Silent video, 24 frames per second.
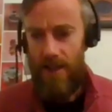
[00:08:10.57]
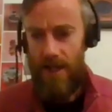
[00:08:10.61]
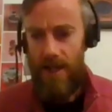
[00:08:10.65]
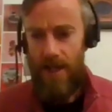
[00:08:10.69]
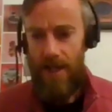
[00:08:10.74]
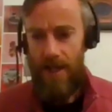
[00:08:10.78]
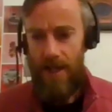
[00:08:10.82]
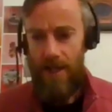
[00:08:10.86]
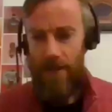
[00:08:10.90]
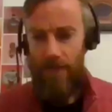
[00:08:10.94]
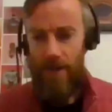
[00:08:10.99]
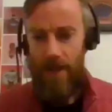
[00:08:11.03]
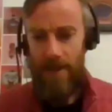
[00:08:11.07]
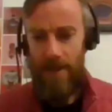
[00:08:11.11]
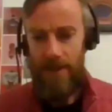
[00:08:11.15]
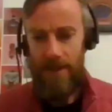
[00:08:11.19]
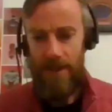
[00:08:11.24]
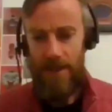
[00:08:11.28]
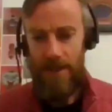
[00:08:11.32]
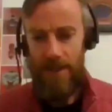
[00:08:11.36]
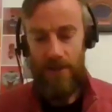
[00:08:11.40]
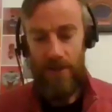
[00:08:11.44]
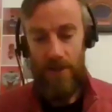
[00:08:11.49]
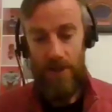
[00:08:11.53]
And
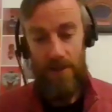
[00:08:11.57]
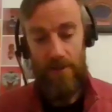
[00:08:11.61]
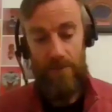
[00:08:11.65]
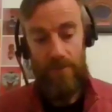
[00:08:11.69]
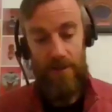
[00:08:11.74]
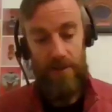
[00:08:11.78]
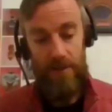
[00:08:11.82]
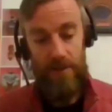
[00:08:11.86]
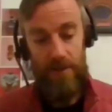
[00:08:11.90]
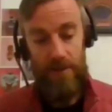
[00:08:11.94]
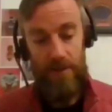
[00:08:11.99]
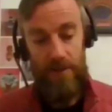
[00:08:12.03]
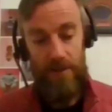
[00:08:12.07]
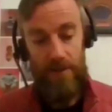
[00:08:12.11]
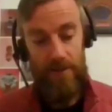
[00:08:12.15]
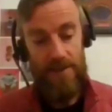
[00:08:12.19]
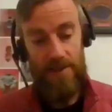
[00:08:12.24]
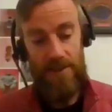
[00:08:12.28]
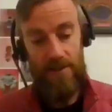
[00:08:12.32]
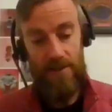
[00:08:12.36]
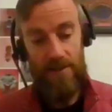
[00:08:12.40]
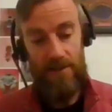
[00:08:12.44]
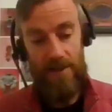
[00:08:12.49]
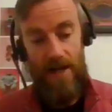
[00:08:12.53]
then there are
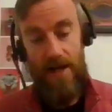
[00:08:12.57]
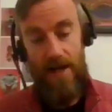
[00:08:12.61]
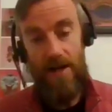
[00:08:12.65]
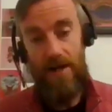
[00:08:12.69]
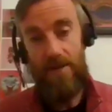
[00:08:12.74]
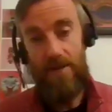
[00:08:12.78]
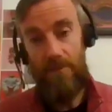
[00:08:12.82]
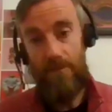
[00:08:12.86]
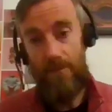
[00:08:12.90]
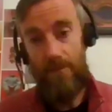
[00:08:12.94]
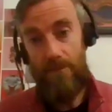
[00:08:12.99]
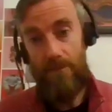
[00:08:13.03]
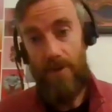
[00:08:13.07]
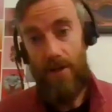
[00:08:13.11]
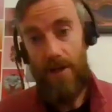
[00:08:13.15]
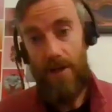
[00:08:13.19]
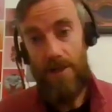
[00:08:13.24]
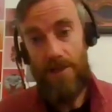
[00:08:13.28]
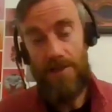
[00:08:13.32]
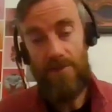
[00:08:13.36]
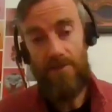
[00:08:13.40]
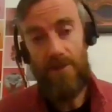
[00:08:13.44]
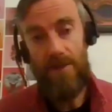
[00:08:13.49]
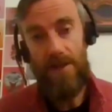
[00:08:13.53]
places that are
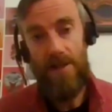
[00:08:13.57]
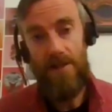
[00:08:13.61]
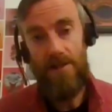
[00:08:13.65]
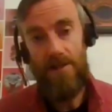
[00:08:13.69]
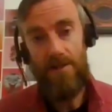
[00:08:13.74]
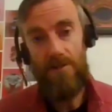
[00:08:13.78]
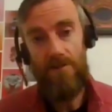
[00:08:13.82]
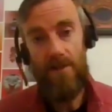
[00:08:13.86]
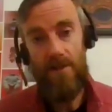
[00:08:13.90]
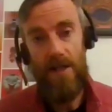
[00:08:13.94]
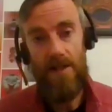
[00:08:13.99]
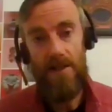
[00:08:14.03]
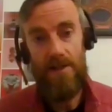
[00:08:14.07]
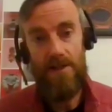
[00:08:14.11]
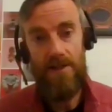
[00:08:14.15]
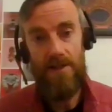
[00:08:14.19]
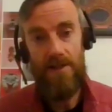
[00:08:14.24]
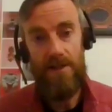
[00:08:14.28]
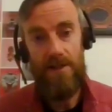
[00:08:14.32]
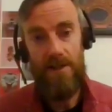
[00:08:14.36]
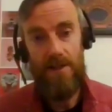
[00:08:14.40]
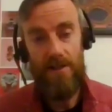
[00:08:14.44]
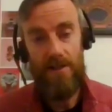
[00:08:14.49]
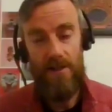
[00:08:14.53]
possibly there to
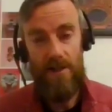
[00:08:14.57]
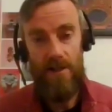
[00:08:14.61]
rent.